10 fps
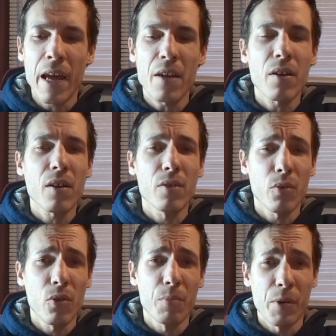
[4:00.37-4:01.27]
had it on
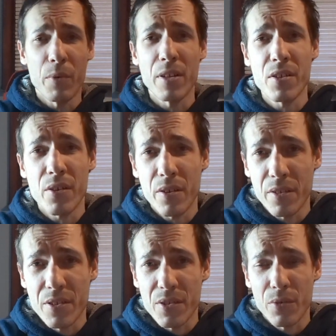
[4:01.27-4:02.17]
hold, but when I saw it in
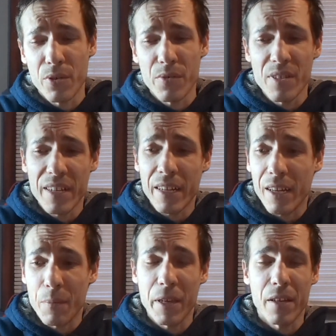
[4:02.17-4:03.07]
the store, it was like, I
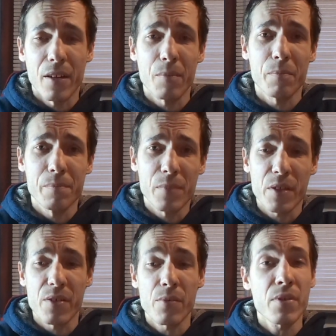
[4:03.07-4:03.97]
gotta pick it up,
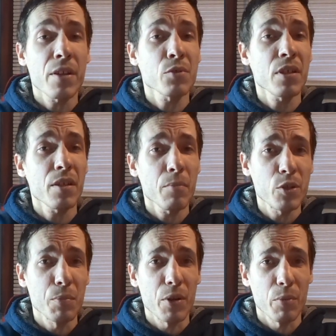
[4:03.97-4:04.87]
because it was actually at a
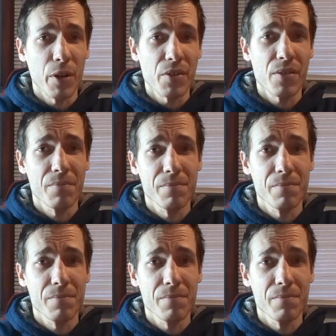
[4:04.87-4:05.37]
much better price.